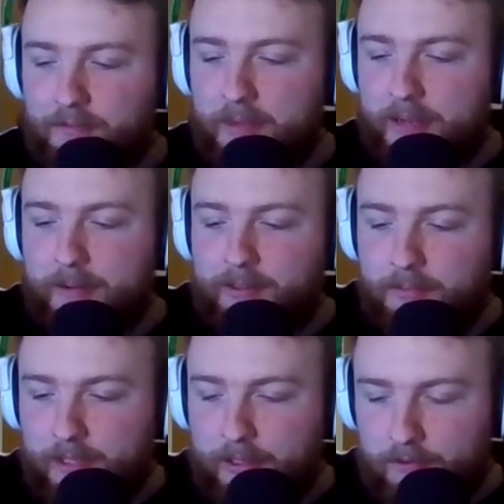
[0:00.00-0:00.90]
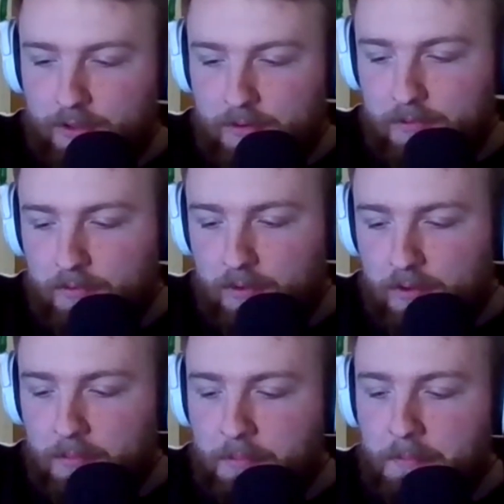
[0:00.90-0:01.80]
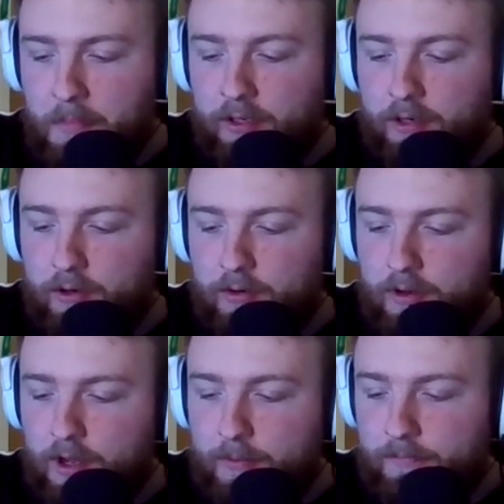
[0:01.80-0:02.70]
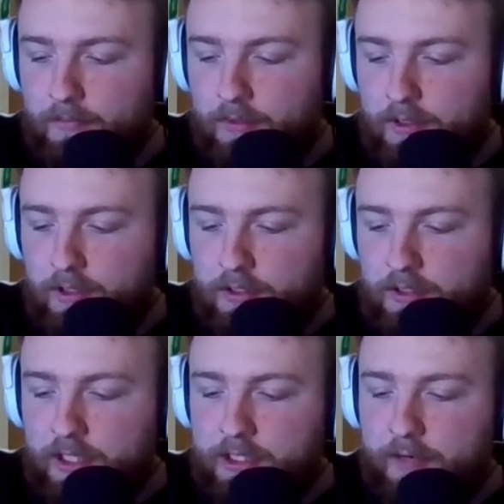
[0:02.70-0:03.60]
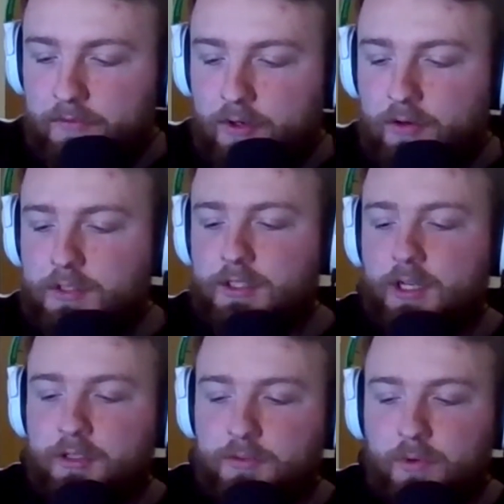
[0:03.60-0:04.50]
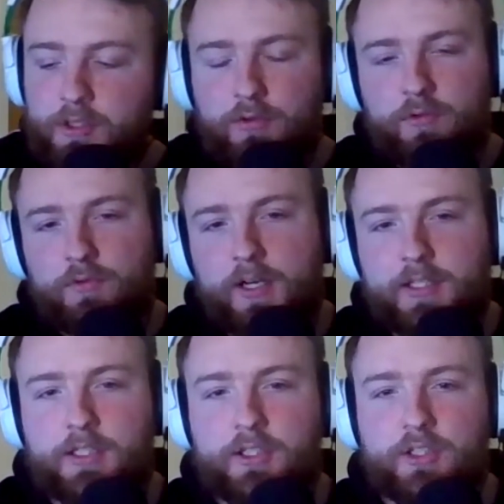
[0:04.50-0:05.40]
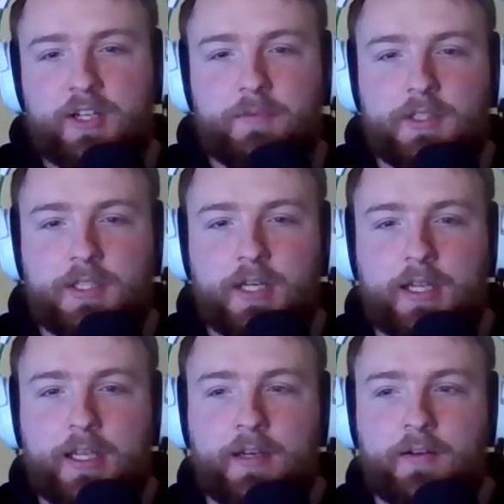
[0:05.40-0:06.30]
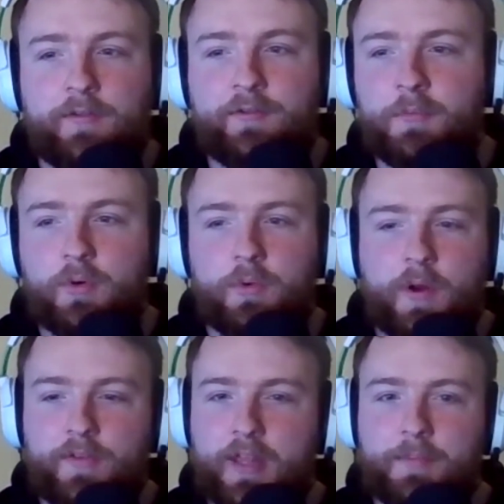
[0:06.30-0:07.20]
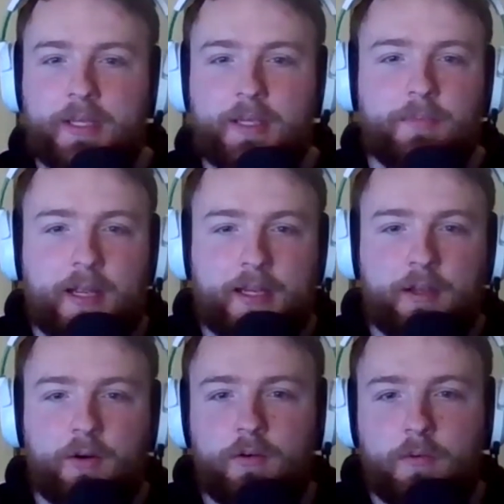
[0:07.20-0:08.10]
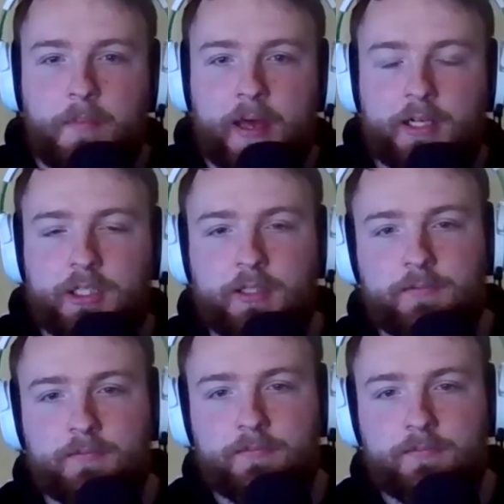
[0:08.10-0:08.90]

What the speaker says: and maybe some people you might know. Djan Vlogs has asked, what is your greatest achievement today in football, whether that be playing or managing?